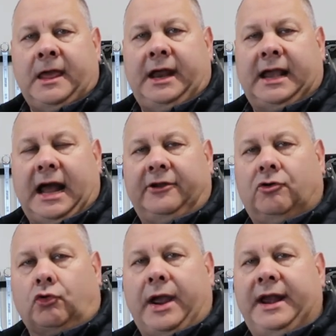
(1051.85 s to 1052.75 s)
and gotten
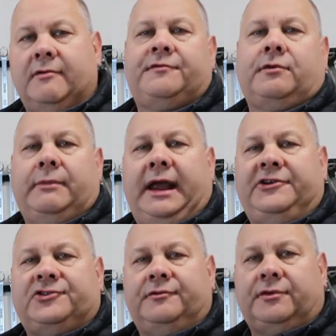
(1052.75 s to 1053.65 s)
great
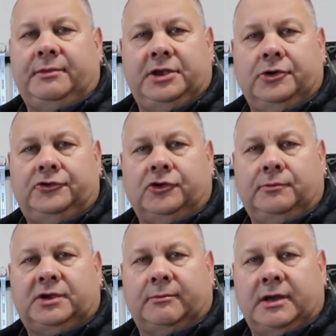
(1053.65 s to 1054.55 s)
information from the
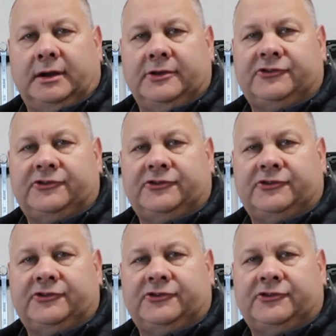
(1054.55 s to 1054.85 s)
YouTube community.